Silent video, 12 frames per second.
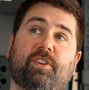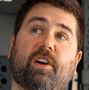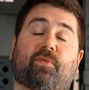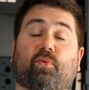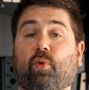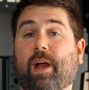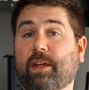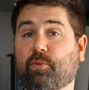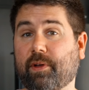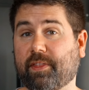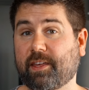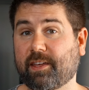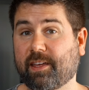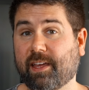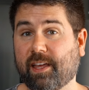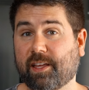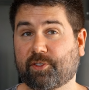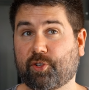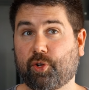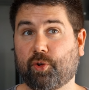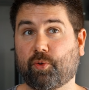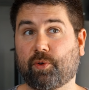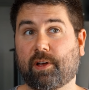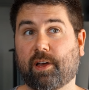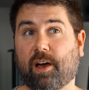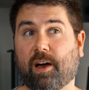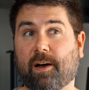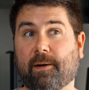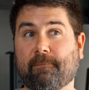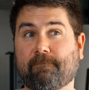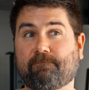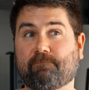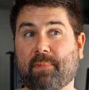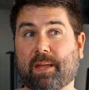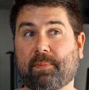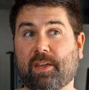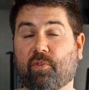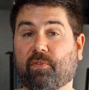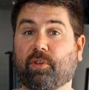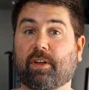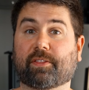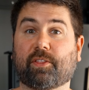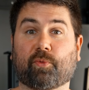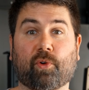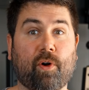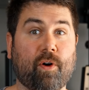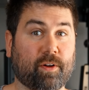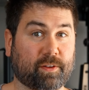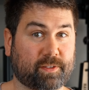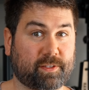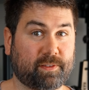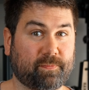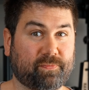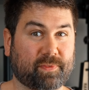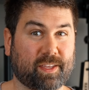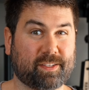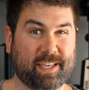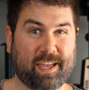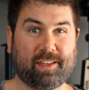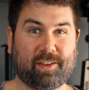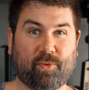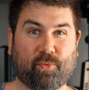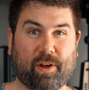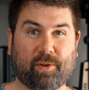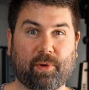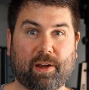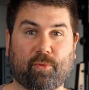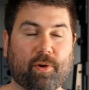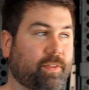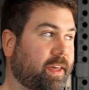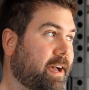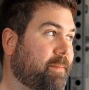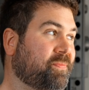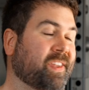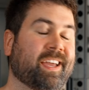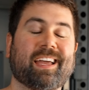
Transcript: enough right with it to make me overlook the wrongs. Is that a weird way to word that?